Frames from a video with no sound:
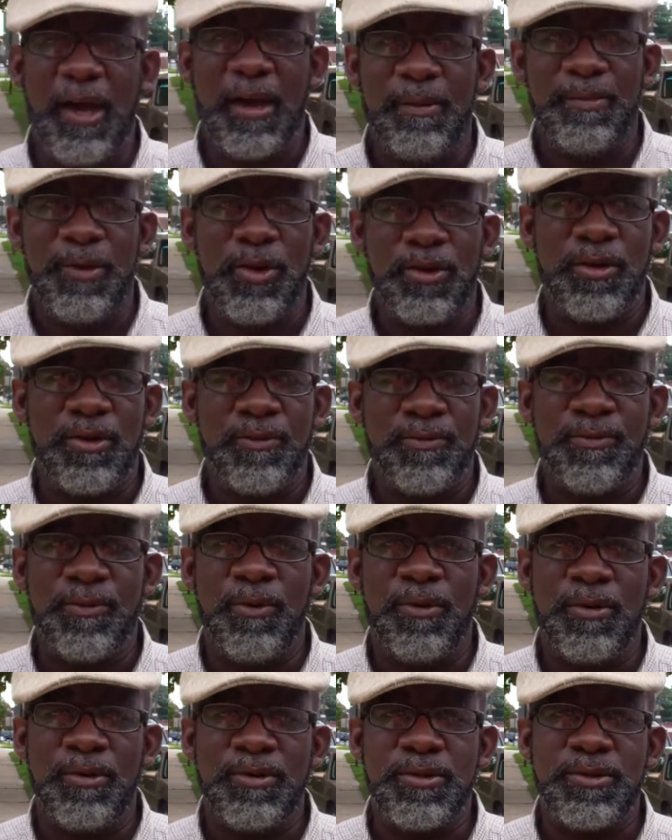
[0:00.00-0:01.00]
I'm looking
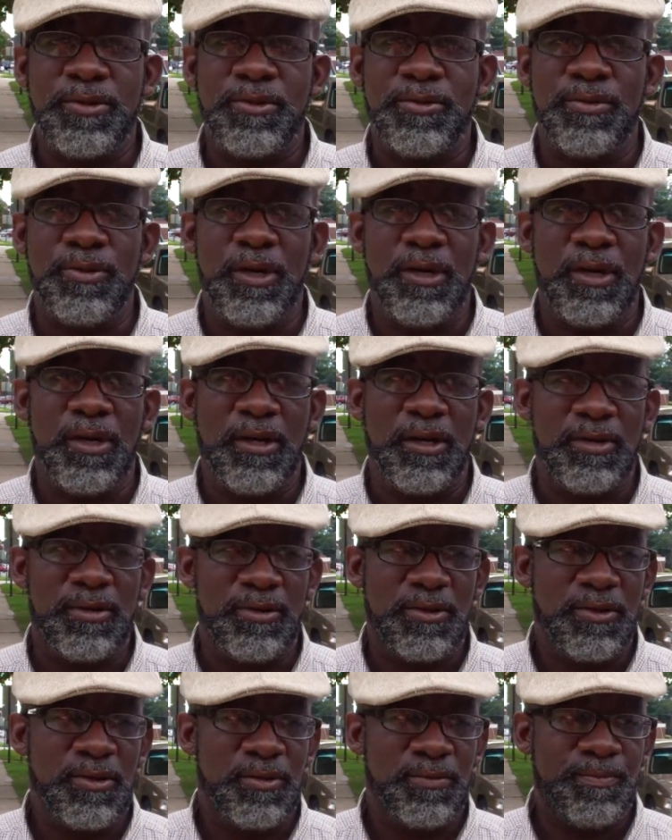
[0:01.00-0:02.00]
forward to
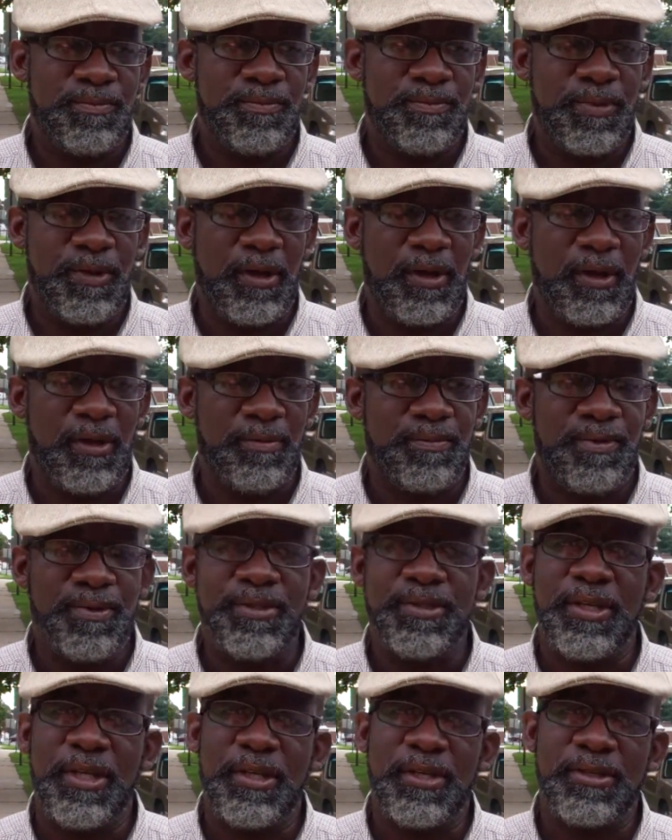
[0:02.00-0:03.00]

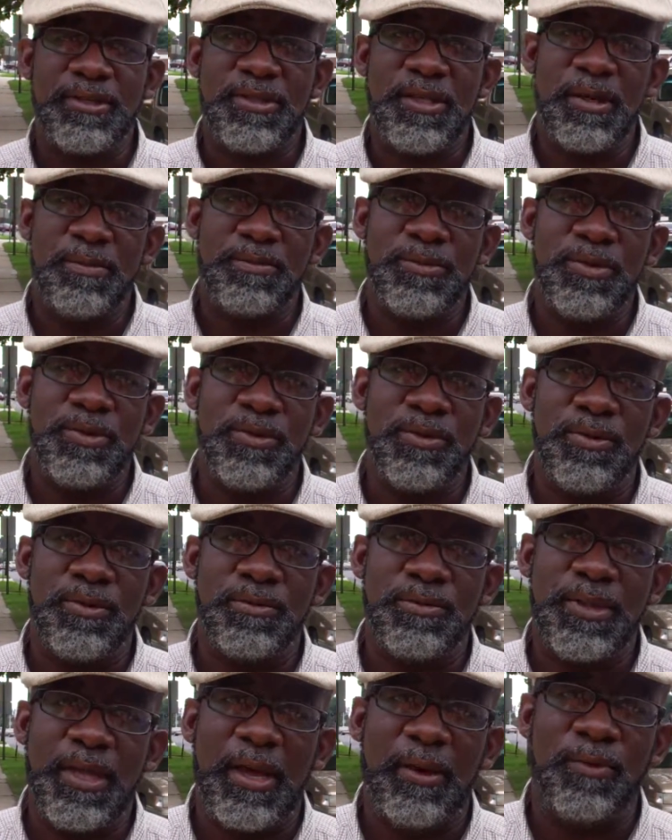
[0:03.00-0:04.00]
presenting something to
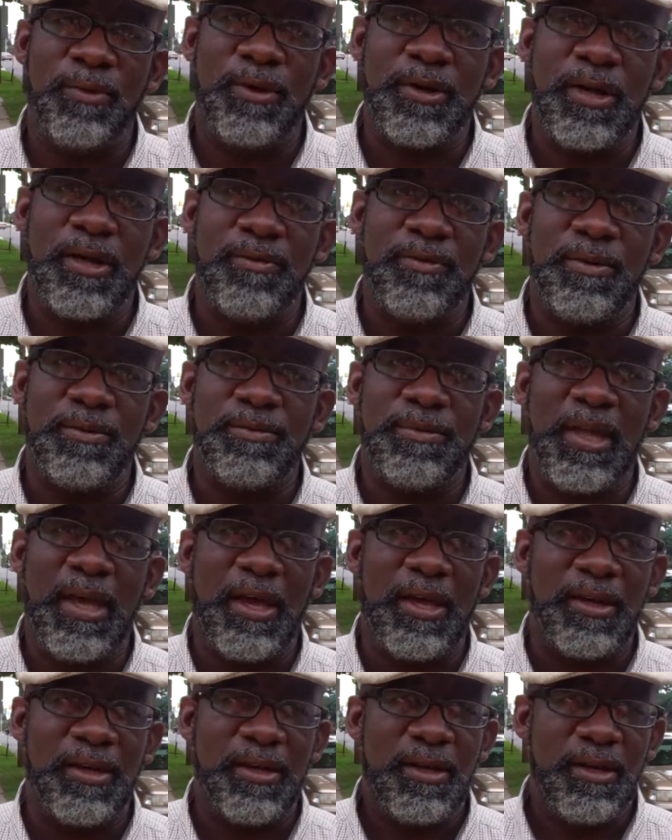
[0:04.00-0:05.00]
them that will give them
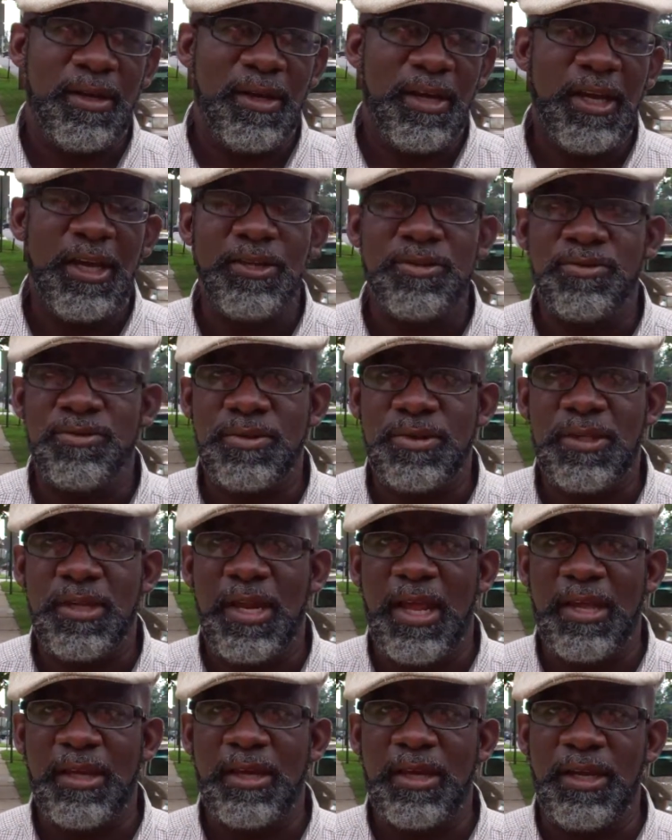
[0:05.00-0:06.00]
that interest and
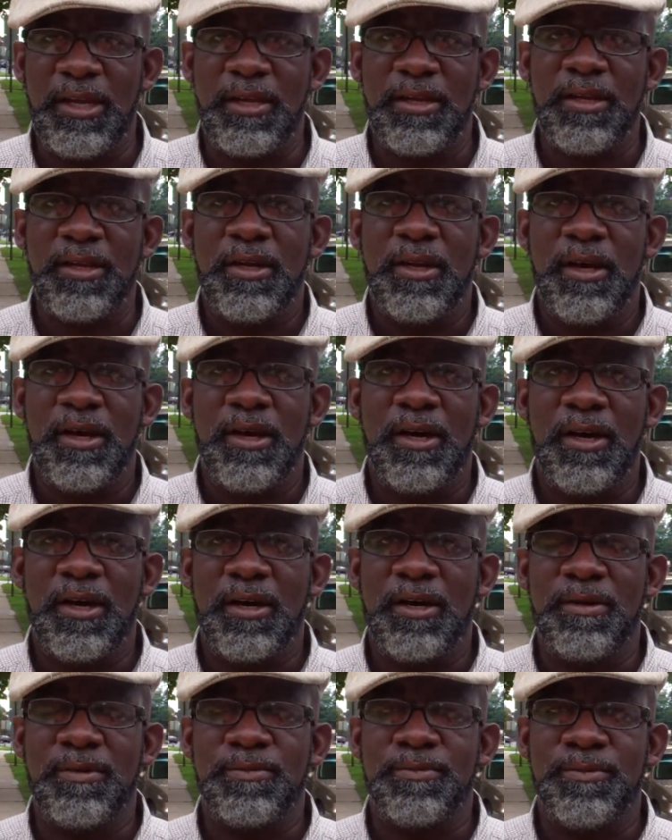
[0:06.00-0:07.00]
that need.
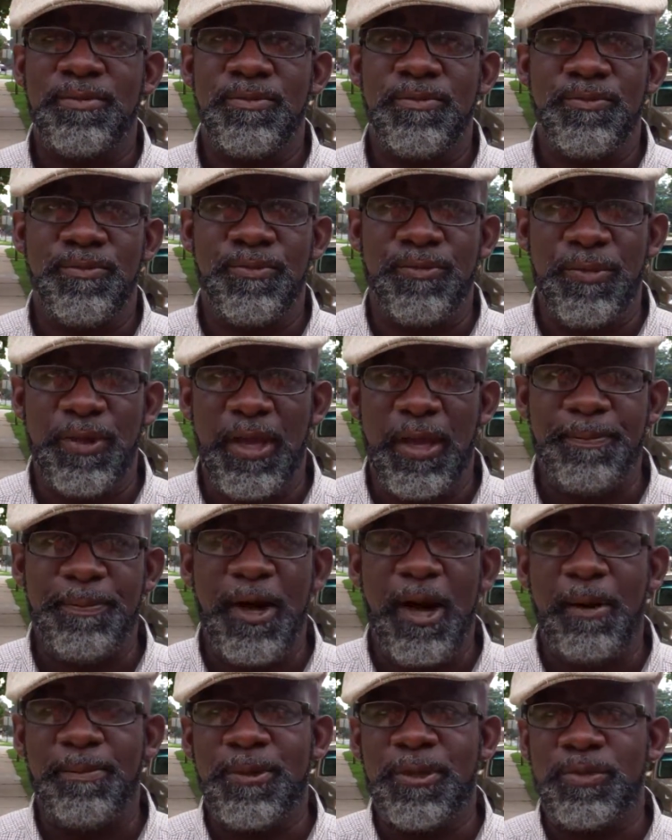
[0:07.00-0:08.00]

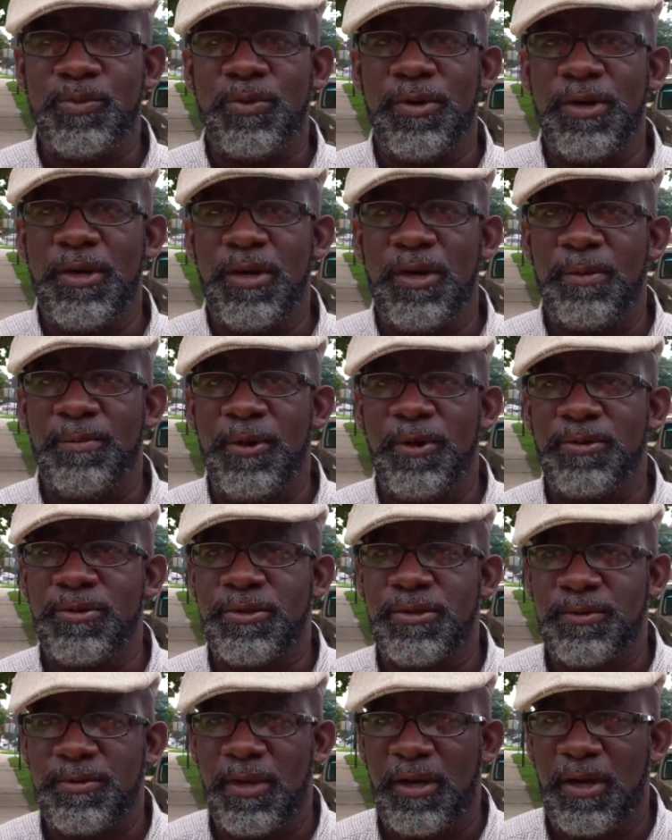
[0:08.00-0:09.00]
Hip-hop is one of the
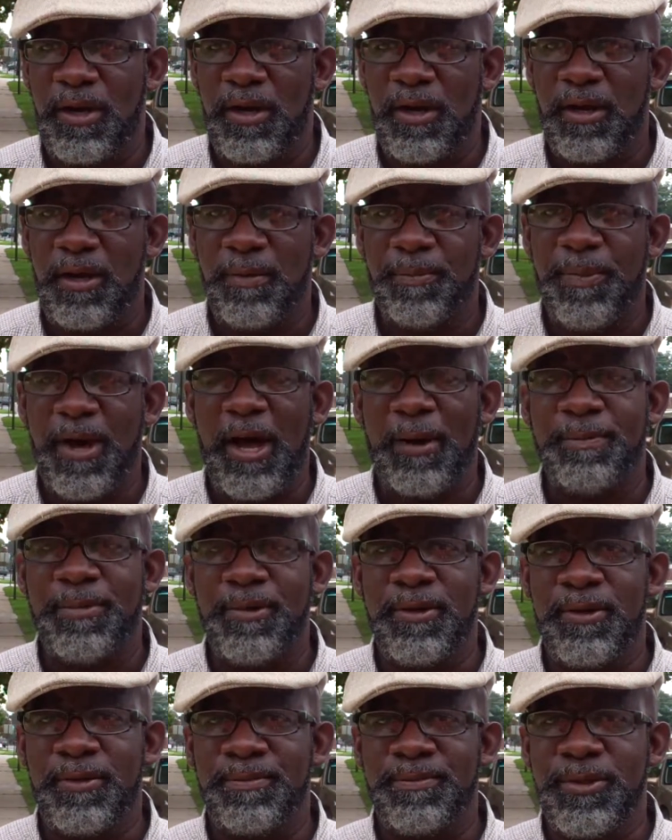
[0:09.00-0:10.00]
most
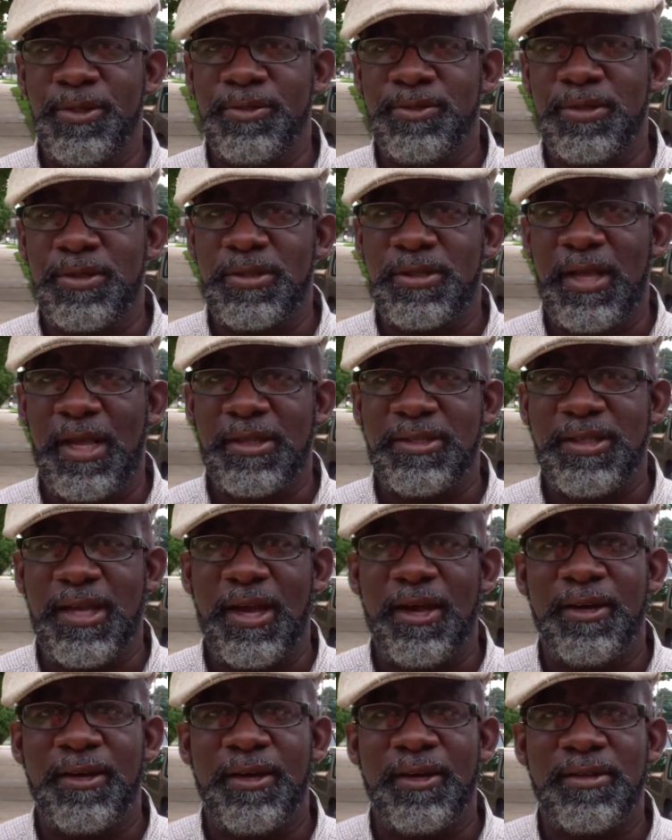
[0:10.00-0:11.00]
popular music that's
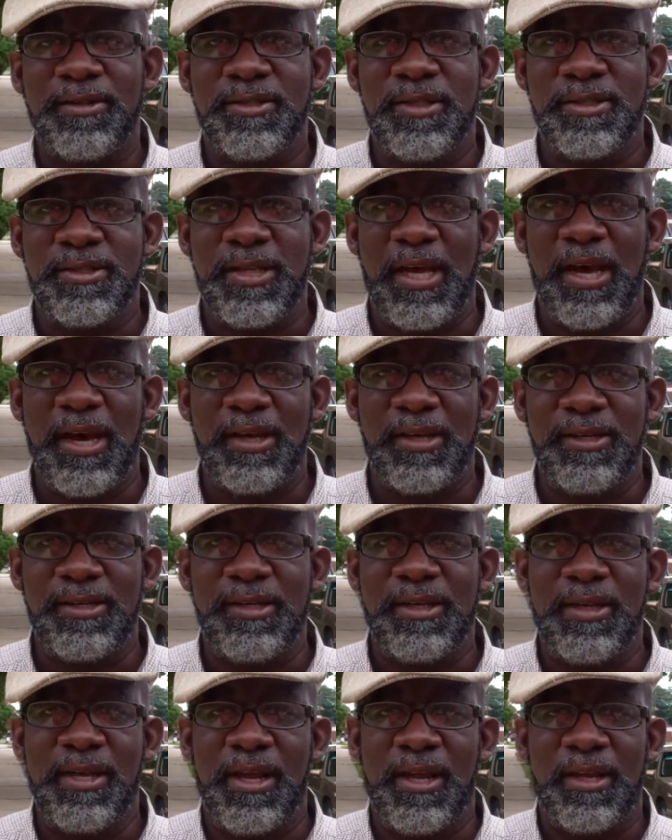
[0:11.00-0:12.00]
out here in society
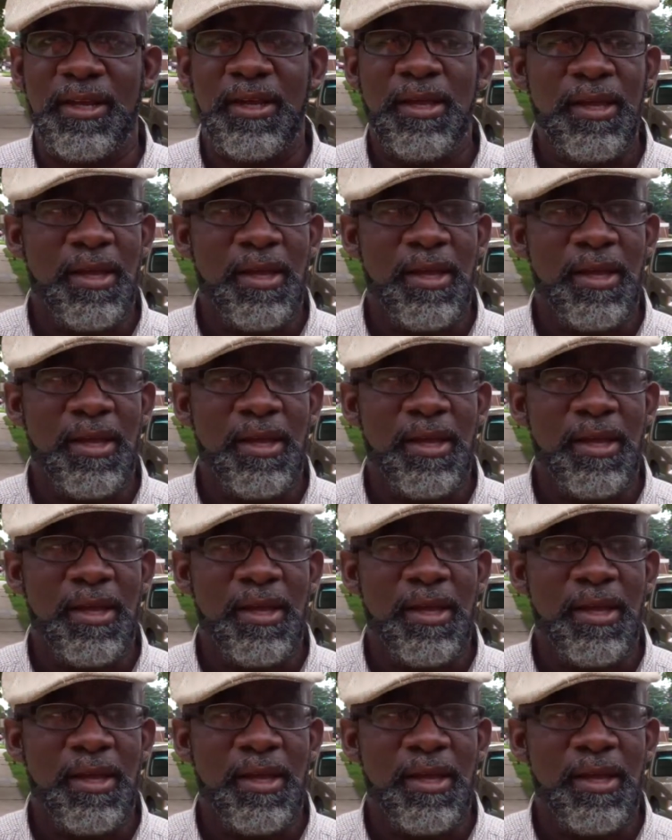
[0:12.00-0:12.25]
today.